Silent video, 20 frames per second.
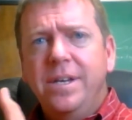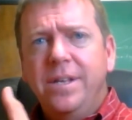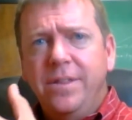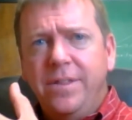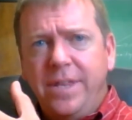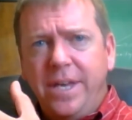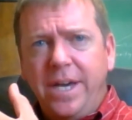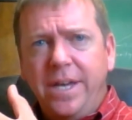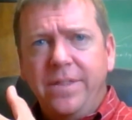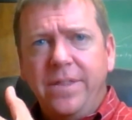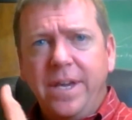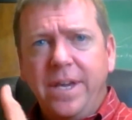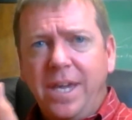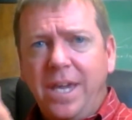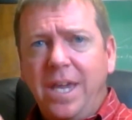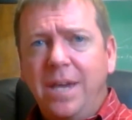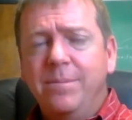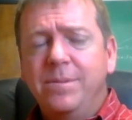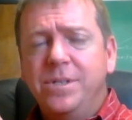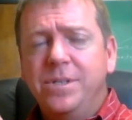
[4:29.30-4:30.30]
that
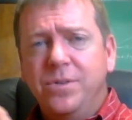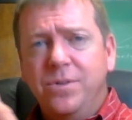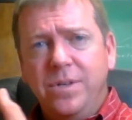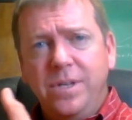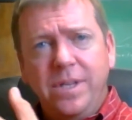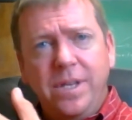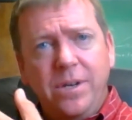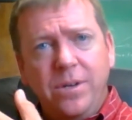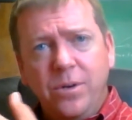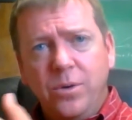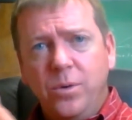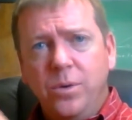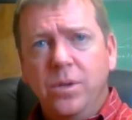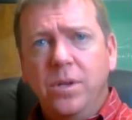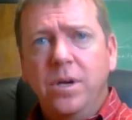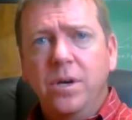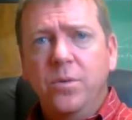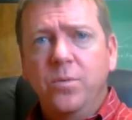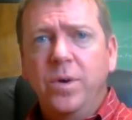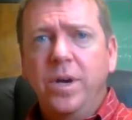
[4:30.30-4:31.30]
chemistry, that'll go
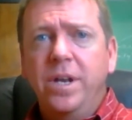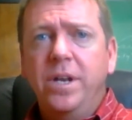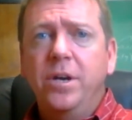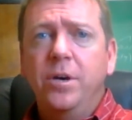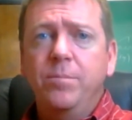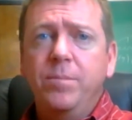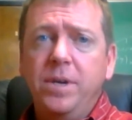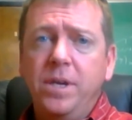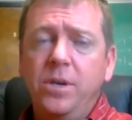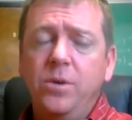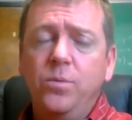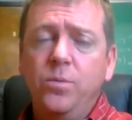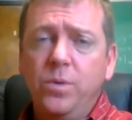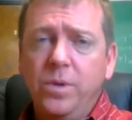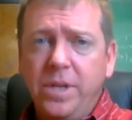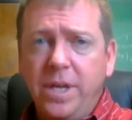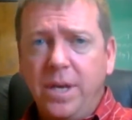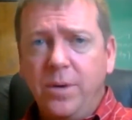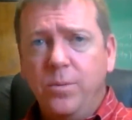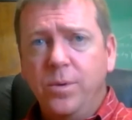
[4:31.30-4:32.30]
a long way in helping you
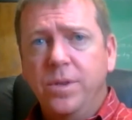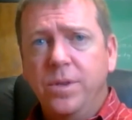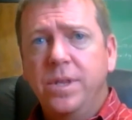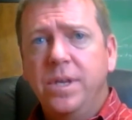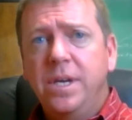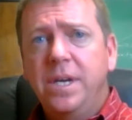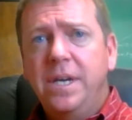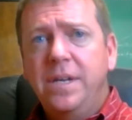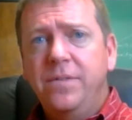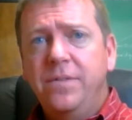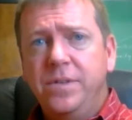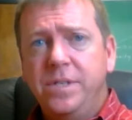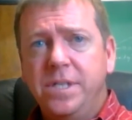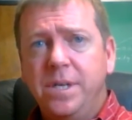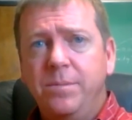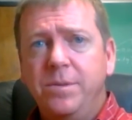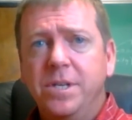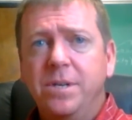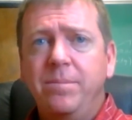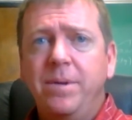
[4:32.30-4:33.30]
relate with the
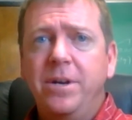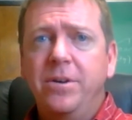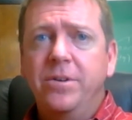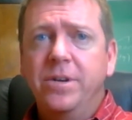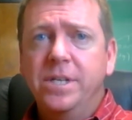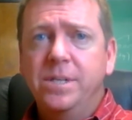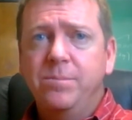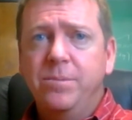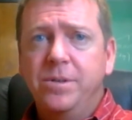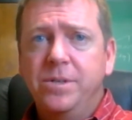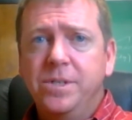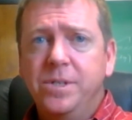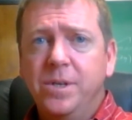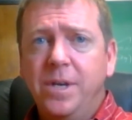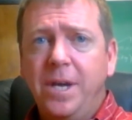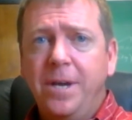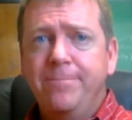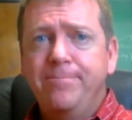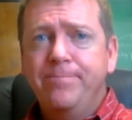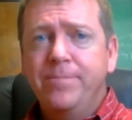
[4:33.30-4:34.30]
subject matter experts,
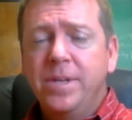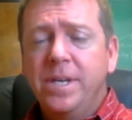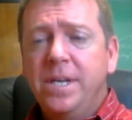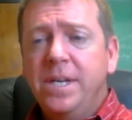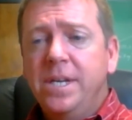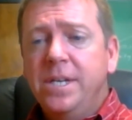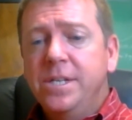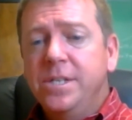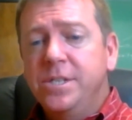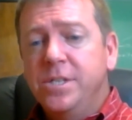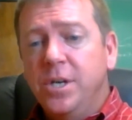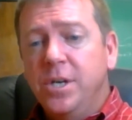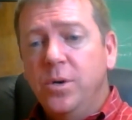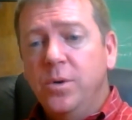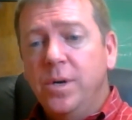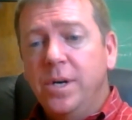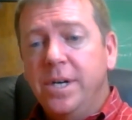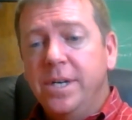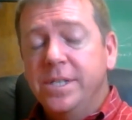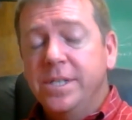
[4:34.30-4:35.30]
okay?
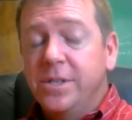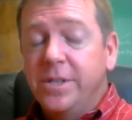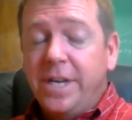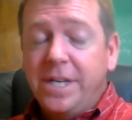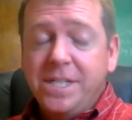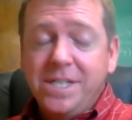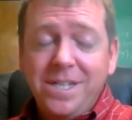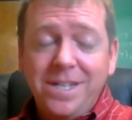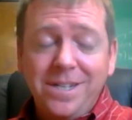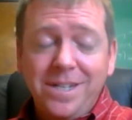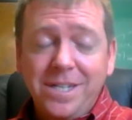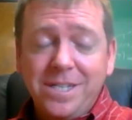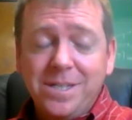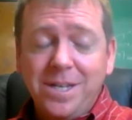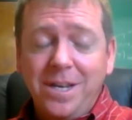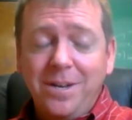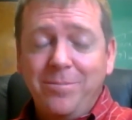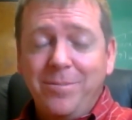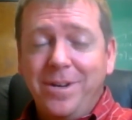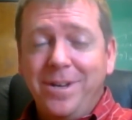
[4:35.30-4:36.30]
So that's it. That's
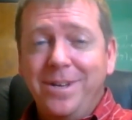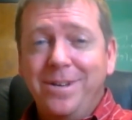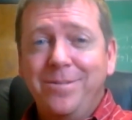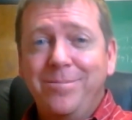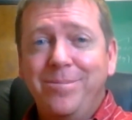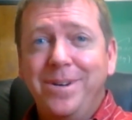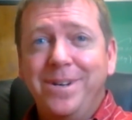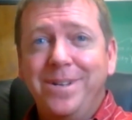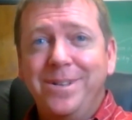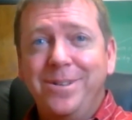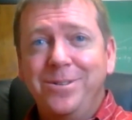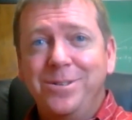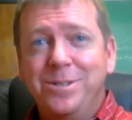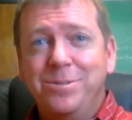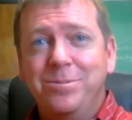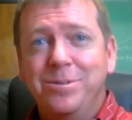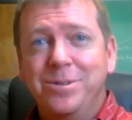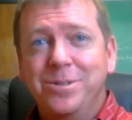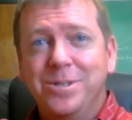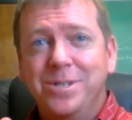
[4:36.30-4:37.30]
kind of my little
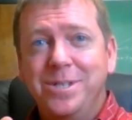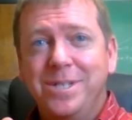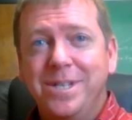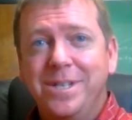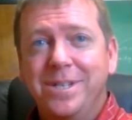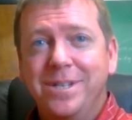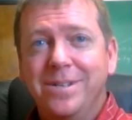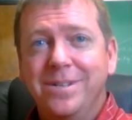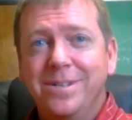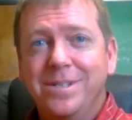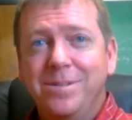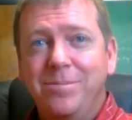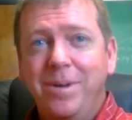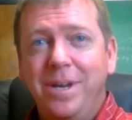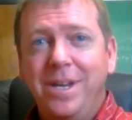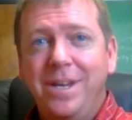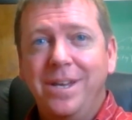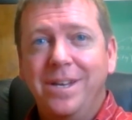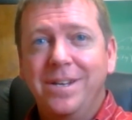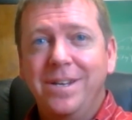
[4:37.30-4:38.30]
spiel. She said to
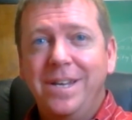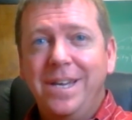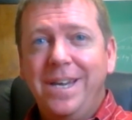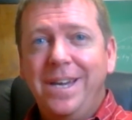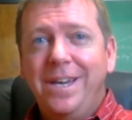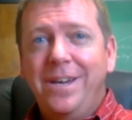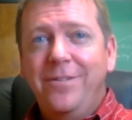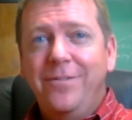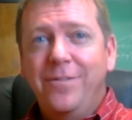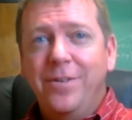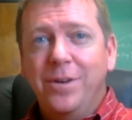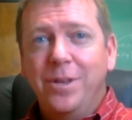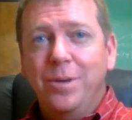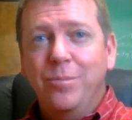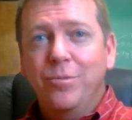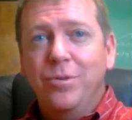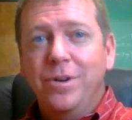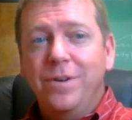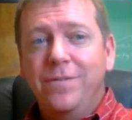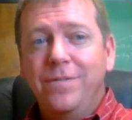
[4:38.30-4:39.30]
make it
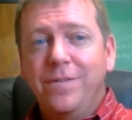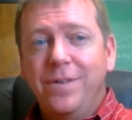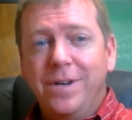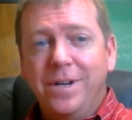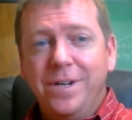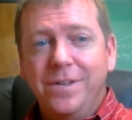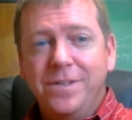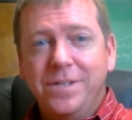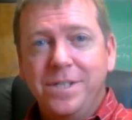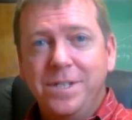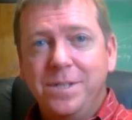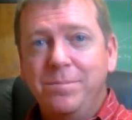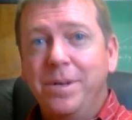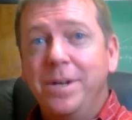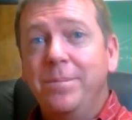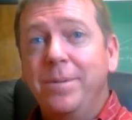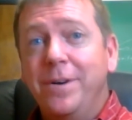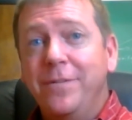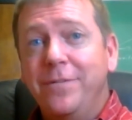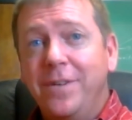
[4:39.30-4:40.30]
fairly brief. This has
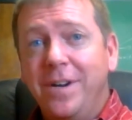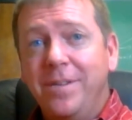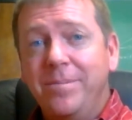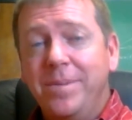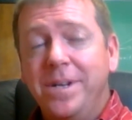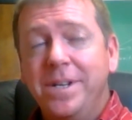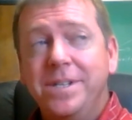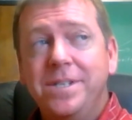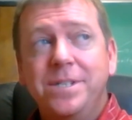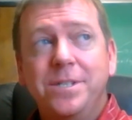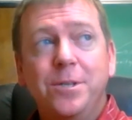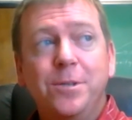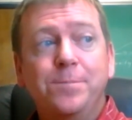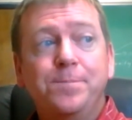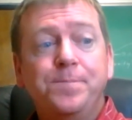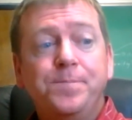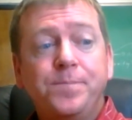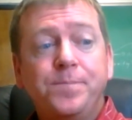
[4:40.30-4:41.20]
been about 5 minutes. So